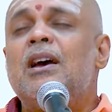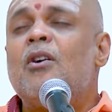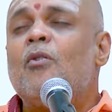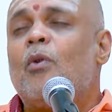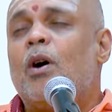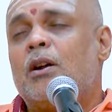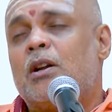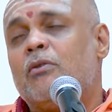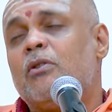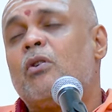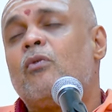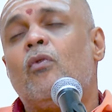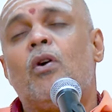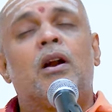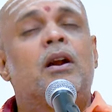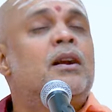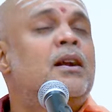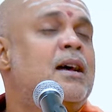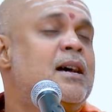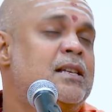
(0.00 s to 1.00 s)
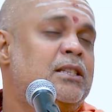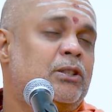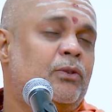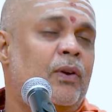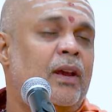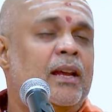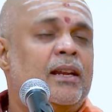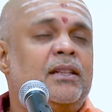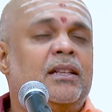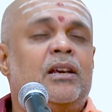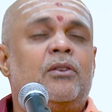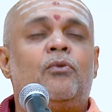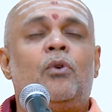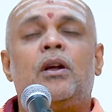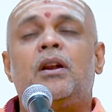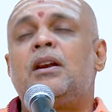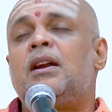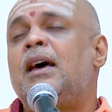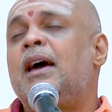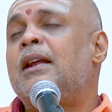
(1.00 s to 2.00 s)
Whatever varnas were there,
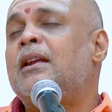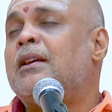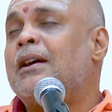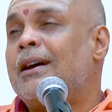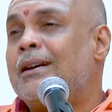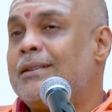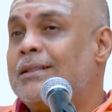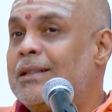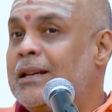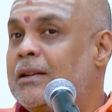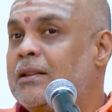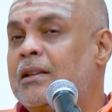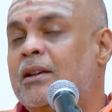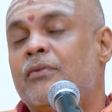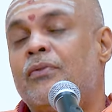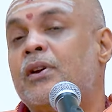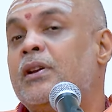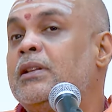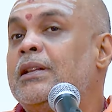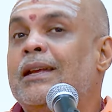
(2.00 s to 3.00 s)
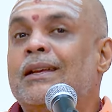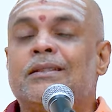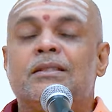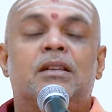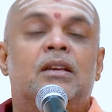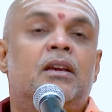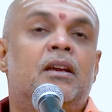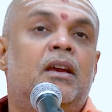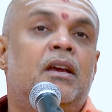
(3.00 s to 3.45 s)
varna and caste are different things.